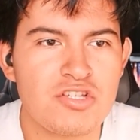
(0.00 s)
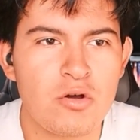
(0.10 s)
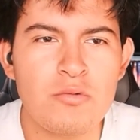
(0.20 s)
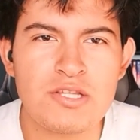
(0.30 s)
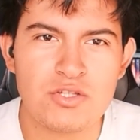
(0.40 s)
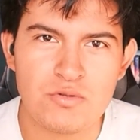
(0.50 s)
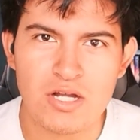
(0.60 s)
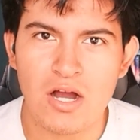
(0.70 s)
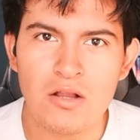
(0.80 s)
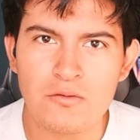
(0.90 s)
always so
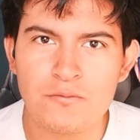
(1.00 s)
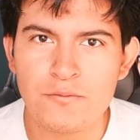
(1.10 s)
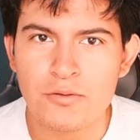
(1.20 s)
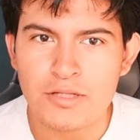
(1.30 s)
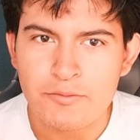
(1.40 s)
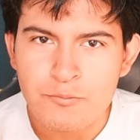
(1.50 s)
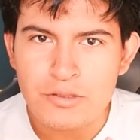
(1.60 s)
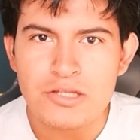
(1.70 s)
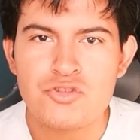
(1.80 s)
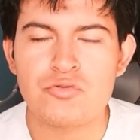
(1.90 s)
colorful and
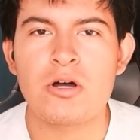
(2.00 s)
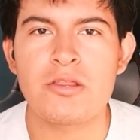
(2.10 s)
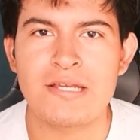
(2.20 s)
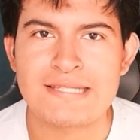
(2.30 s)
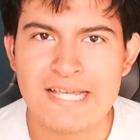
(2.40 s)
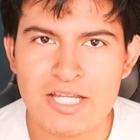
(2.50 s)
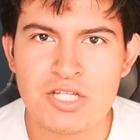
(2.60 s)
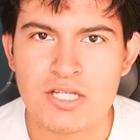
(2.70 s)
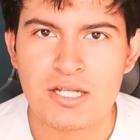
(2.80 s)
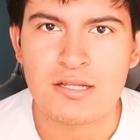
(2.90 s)
really draw the
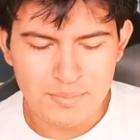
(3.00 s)
attention.